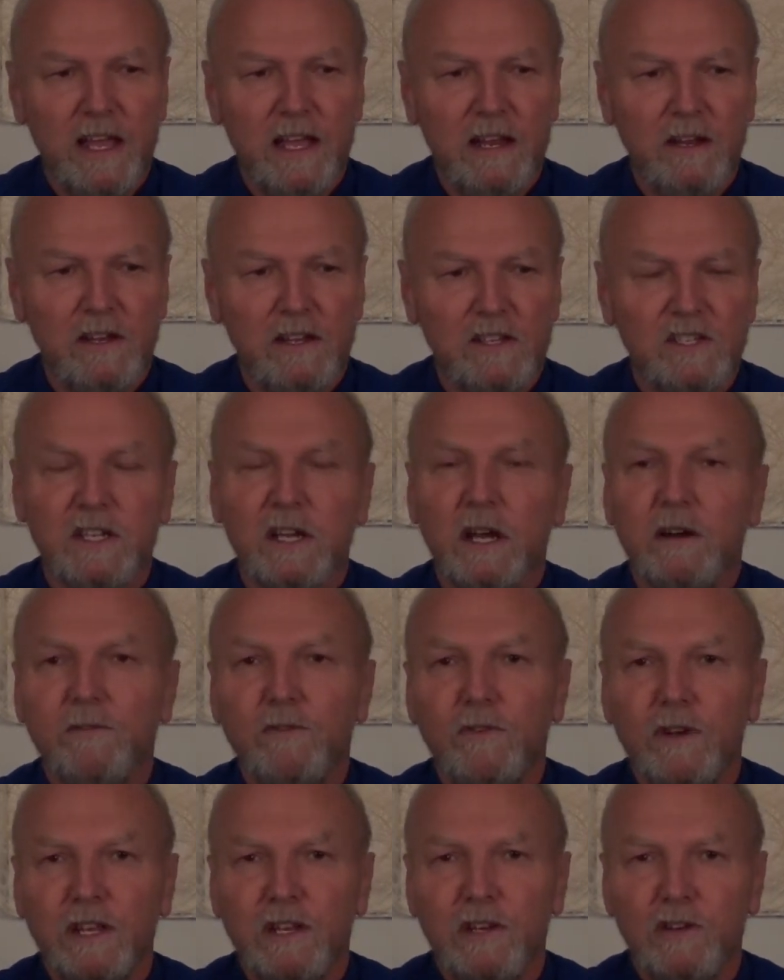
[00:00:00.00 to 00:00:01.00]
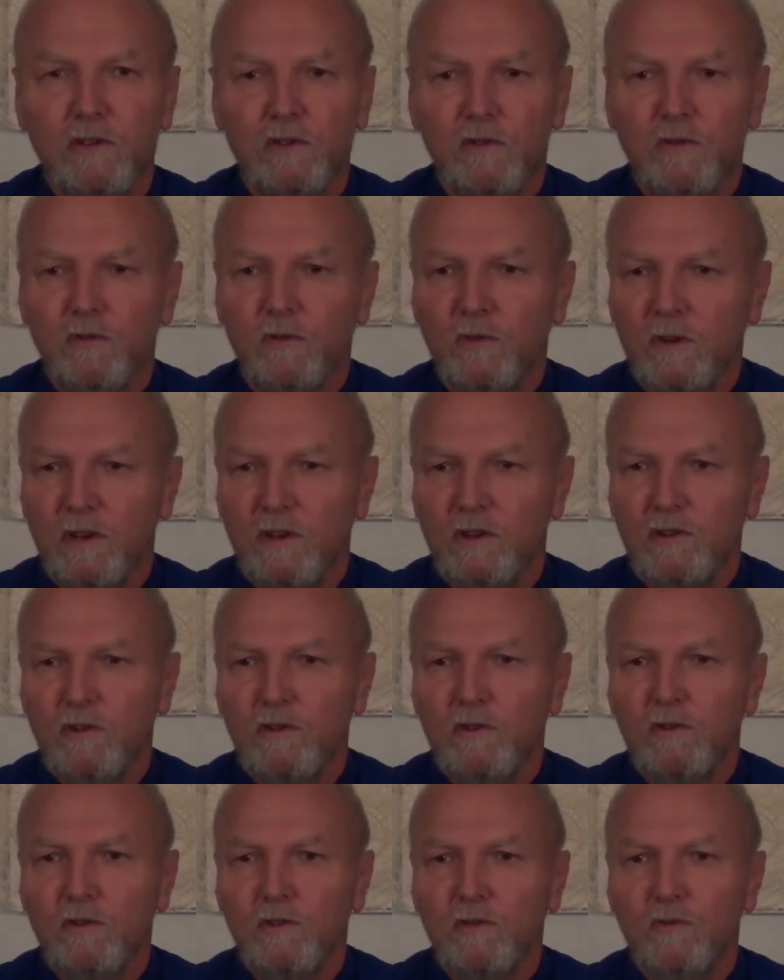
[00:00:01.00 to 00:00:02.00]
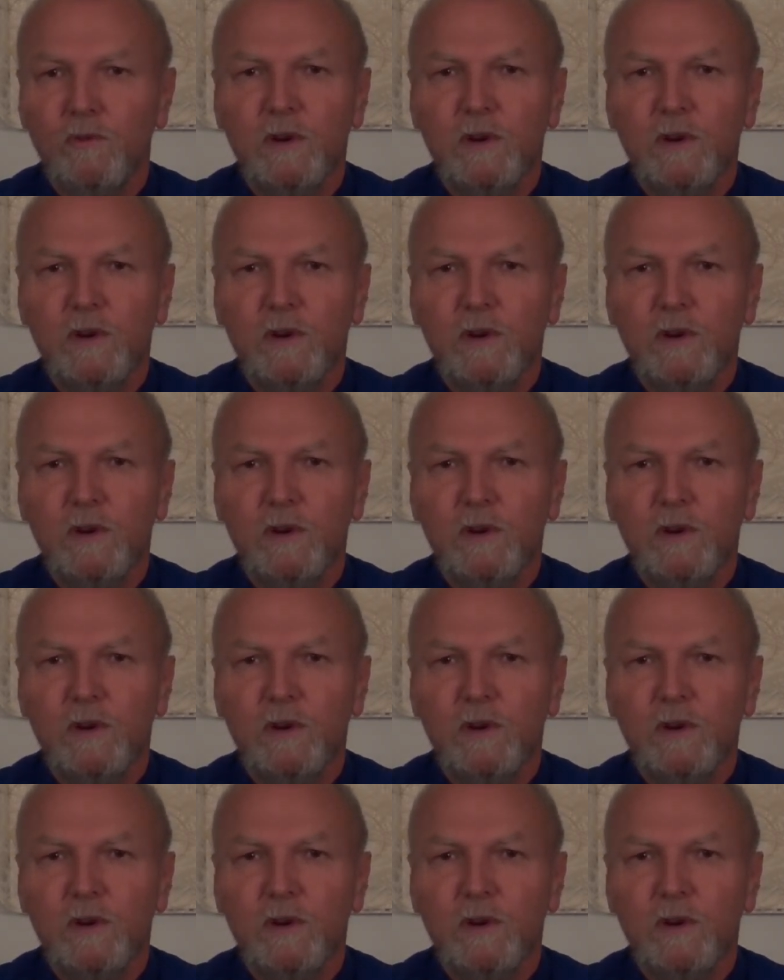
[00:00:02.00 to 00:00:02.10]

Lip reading: and discovering new